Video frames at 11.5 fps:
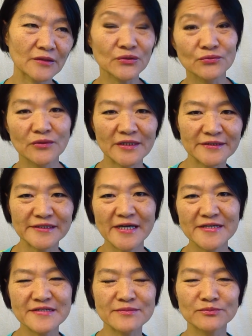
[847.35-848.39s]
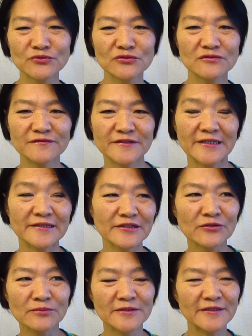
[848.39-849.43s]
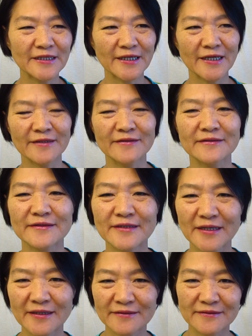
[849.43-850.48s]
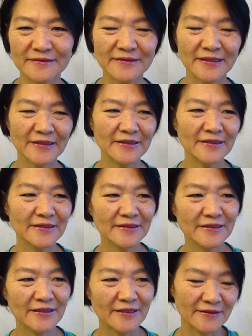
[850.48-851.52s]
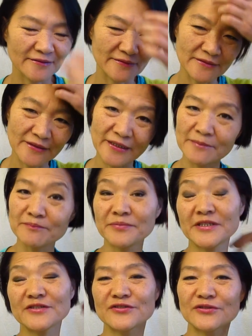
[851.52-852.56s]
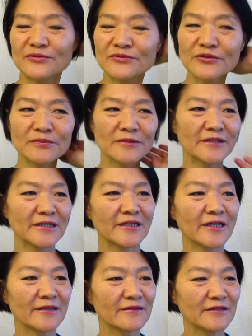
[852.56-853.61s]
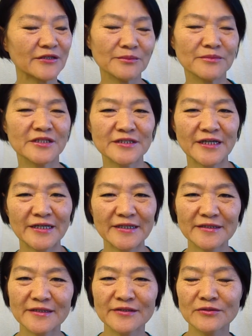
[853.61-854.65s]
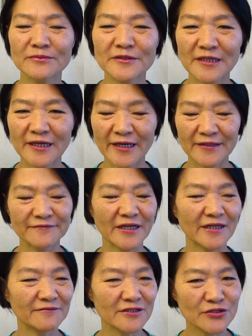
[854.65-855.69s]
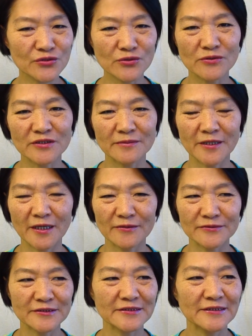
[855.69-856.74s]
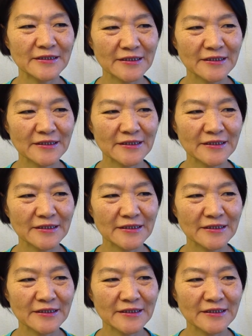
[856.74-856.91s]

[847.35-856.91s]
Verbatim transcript: do a dance move that nobody can can Can, can beat you, nobody can imitate, and nobody have ever thought about.